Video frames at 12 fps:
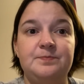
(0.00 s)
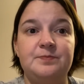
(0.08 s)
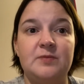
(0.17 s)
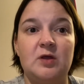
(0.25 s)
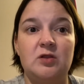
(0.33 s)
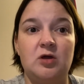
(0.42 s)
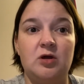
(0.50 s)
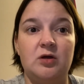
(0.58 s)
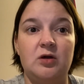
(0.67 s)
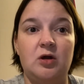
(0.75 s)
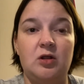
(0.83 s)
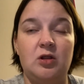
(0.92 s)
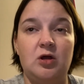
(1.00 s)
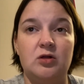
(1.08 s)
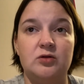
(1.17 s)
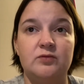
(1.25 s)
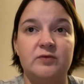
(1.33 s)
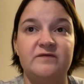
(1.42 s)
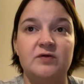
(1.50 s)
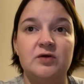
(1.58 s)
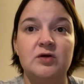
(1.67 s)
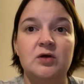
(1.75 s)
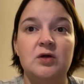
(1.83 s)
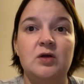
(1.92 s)
along the river.
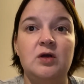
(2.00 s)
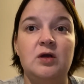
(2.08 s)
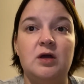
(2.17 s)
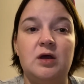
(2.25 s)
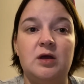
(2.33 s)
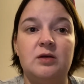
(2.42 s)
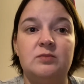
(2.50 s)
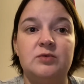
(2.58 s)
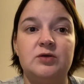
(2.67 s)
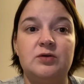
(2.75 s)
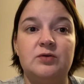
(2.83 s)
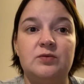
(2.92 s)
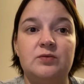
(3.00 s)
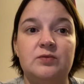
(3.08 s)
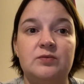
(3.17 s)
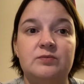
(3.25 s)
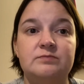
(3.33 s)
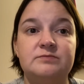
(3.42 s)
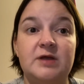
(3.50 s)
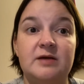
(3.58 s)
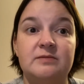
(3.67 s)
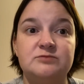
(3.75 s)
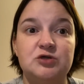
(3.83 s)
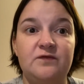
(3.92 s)
So yeah,
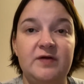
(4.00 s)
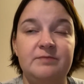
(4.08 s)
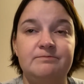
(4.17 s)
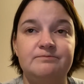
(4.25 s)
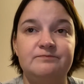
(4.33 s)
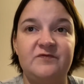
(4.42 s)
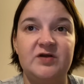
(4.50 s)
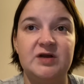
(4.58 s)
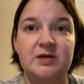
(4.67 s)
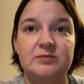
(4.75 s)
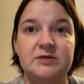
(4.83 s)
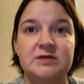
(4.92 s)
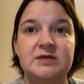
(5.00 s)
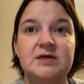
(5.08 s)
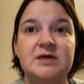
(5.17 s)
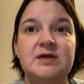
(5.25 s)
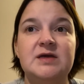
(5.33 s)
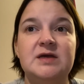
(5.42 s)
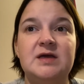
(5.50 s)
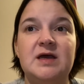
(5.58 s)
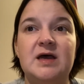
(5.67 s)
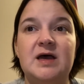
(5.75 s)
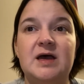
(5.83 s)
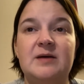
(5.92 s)
so fun times.
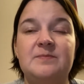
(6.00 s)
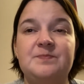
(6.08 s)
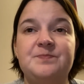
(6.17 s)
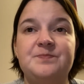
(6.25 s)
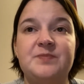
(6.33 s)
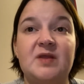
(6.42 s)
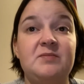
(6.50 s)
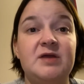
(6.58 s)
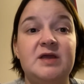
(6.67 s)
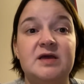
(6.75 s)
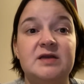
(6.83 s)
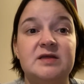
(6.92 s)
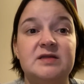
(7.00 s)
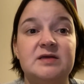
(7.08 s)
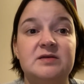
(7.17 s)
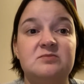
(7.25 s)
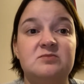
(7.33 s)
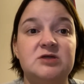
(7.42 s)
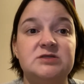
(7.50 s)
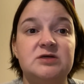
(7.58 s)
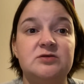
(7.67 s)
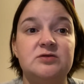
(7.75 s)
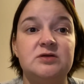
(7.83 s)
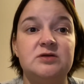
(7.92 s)
But yeah, nothing much
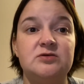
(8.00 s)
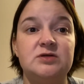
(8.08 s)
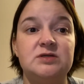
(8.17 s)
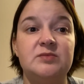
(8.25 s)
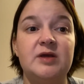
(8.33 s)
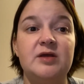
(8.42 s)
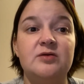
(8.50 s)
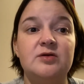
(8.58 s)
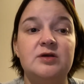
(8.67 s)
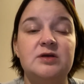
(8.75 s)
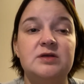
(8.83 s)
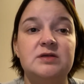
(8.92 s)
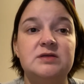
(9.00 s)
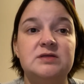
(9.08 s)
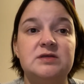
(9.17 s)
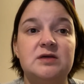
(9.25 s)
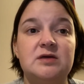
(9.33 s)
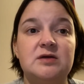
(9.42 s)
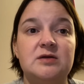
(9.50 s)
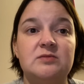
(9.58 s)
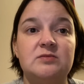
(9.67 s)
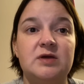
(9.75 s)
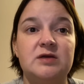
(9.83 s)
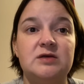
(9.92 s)
other than doing some errands.
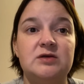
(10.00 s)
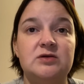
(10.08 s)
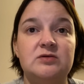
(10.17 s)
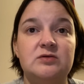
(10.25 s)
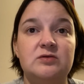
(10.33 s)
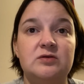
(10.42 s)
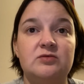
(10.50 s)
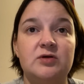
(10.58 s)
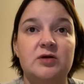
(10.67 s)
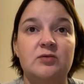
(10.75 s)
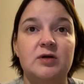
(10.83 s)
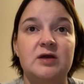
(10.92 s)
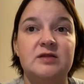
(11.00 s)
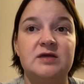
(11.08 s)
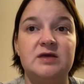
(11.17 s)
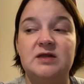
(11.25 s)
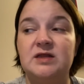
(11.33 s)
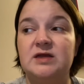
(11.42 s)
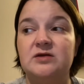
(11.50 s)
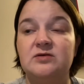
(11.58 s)
Had to do a quick work thing late